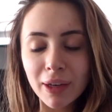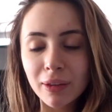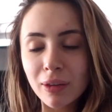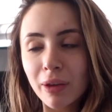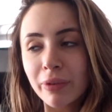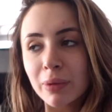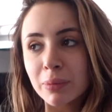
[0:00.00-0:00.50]
I
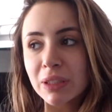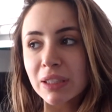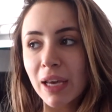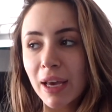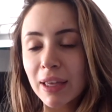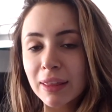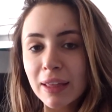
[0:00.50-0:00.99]
love him to
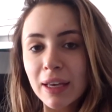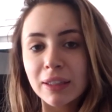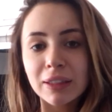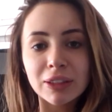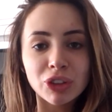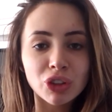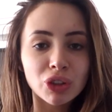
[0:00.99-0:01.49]
death and
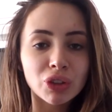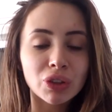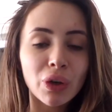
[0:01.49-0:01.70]
he's just